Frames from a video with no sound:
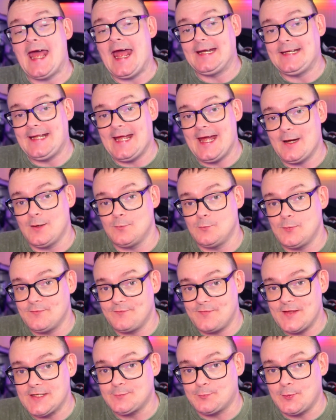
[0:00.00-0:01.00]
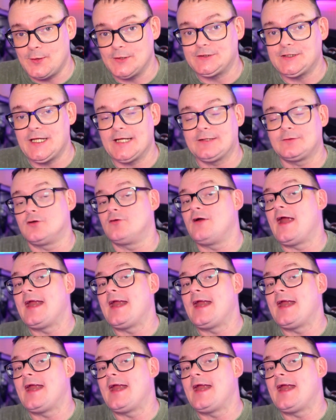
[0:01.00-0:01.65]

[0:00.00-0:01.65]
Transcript: any help with this project or